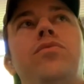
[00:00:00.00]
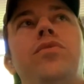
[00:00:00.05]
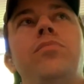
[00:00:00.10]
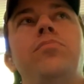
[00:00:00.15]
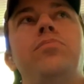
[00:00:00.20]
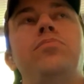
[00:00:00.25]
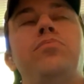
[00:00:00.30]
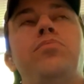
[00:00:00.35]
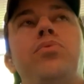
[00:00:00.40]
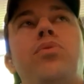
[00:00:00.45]

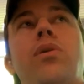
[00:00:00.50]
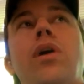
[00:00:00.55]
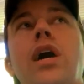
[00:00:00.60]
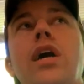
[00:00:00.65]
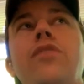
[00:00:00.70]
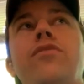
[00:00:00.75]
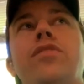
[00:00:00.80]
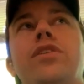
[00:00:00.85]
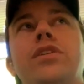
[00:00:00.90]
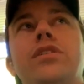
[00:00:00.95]
from
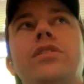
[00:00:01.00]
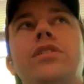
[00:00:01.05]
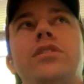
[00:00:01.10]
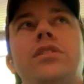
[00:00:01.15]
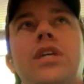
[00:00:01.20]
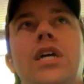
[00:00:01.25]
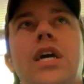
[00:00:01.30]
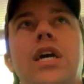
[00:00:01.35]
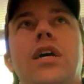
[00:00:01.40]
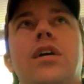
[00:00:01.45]
private
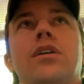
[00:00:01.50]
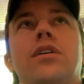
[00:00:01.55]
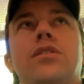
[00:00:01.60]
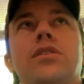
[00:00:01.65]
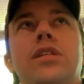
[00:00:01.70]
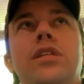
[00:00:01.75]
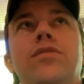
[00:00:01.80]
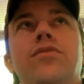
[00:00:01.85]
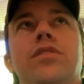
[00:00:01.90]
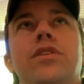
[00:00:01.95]

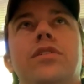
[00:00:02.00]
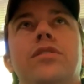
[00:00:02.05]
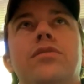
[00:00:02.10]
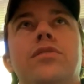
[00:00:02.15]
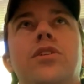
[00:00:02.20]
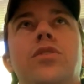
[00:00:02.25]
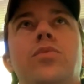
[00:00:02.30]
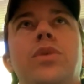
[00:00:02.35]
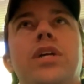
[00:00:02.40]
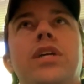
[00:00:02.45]
tech
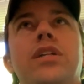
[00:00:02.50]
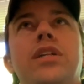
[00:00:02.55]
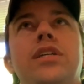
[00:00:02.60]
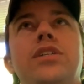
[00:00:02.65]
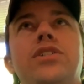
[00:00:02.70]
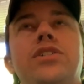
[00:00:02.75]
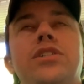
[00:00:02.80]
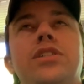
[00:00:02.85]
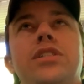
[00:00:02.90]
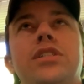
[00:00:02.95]
even you know
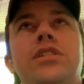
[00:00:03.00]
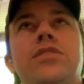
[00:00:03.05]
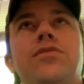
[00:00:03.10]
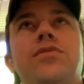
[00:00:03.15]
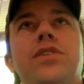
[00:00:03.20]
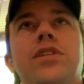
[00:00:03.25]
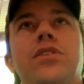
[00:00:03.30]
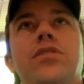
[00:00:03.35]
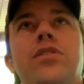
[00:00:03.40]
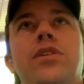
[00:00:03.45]
regulation
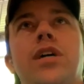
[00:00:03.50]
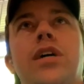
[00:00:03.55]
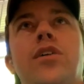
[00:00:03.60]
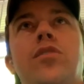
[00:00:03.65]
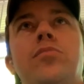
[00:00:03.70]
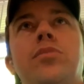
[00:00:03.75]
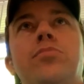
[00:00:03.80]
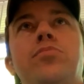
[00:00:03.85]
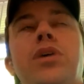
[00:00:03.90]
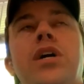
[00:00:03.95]
didn't figure it
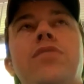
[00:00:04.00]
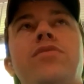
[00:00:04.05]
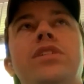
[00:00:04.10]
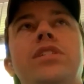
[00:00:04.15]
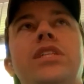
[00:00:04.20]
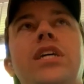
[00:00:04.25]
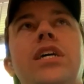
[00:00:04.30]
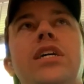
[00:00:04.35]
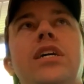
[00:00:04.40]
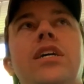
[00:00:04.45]
out but
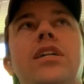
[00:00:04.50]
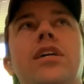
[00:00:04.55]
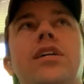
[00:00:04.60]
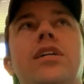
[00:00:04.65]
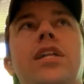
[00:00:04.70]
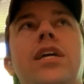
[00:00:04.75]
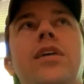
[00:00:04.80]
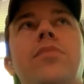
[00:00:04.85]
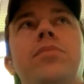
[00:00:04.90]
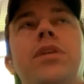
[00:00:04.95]
private tech kind
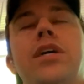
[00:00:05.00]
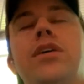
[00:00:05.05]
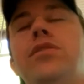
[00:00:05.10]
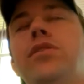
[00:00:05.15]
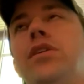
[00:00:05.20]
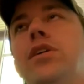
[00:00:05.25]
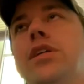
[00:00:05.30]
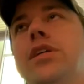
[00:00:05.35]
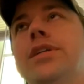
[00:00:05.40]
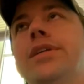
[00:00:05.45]
of clamped
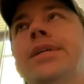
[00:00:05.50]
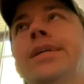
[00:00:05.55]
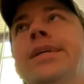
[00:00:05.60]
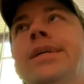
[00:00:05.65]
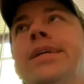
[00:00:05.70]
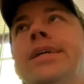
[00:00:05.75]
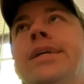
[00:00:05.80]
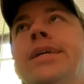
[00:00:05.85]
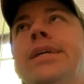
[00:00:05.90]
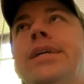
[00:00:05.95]
down on it
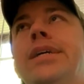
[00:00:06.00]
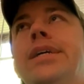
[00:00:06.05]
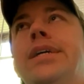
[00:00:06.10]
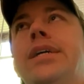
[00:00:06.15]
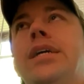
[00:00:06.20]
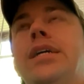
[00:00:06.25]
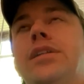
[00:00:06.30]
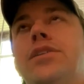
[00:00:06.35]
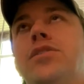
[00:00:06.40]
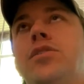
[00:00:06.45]

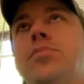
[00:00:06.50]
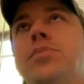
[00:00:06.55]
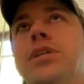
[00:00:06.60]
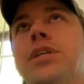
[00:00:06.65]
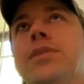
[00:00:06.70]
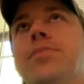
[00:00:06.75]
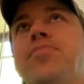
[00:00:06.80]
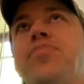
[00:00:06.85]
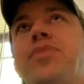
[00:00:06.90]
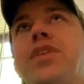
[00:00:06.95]
uh, a little
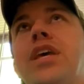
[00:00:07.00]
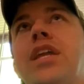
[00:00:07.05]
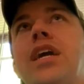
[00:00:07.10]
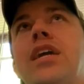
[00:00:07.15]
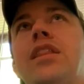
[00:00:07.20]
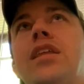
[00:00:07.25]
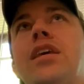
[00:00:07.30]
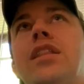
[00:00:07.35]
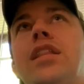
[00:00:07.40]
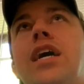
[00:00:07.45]
bit
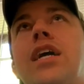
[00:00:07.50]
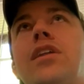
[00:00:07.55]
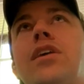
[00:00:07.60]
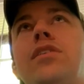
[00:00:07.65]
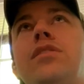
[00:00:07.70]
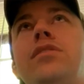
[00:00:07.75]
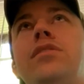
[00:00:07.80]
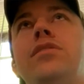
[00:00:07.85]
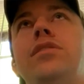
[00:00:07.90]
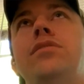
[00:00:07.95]
and i think that